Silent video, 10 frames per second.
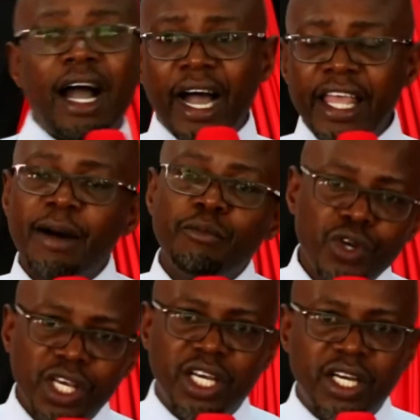I am
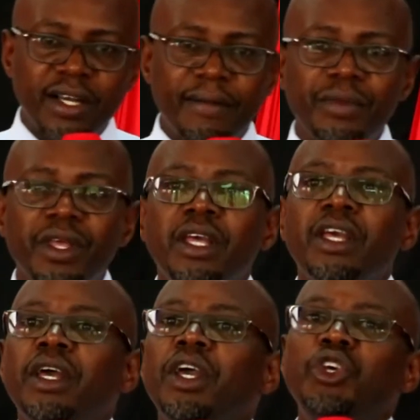weak.
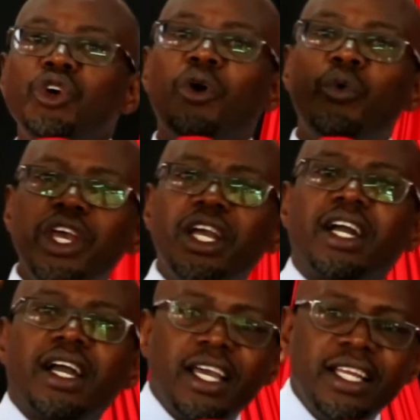You are weak
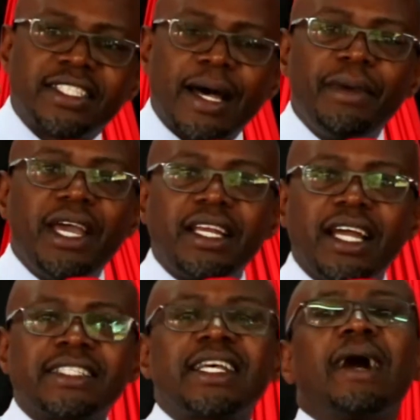in some
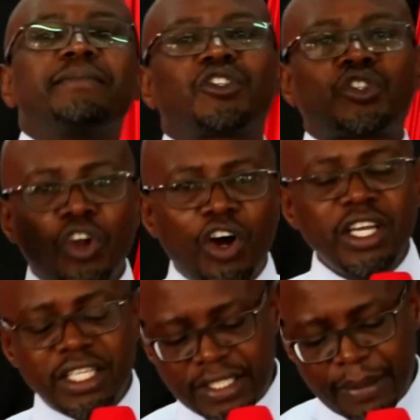areas, I'm strong
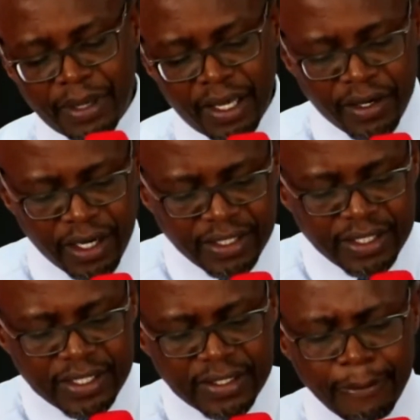in some
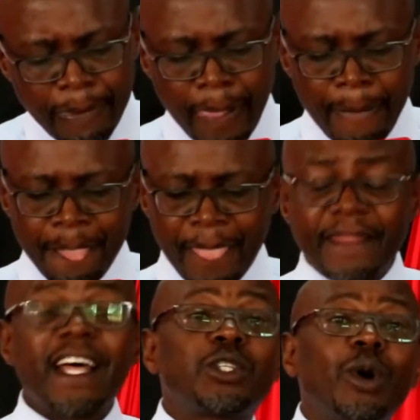areas. And
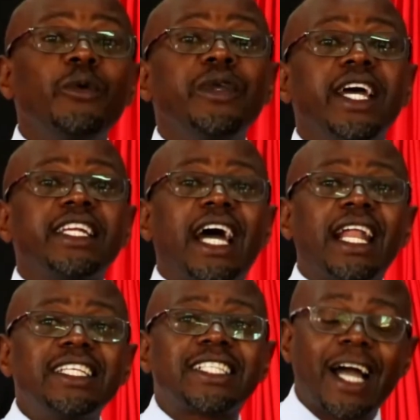that's why we
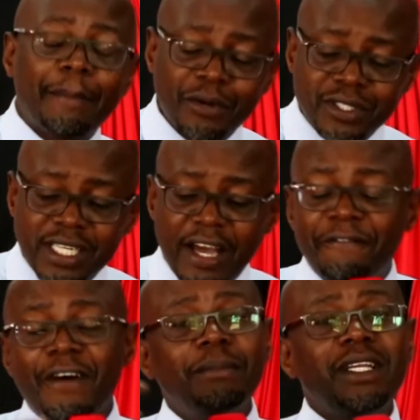encourage couples in a
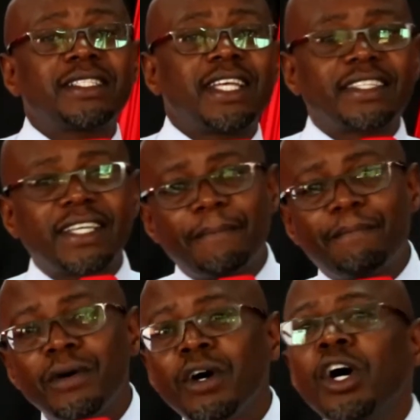family setup
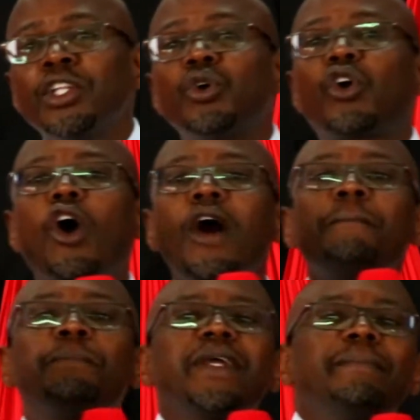to
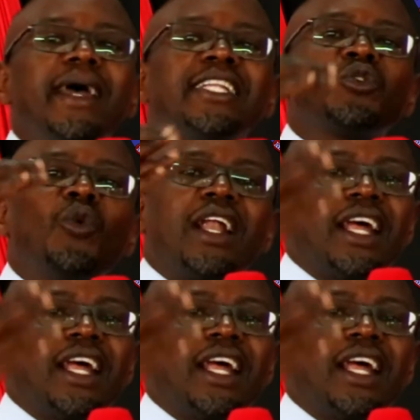complement one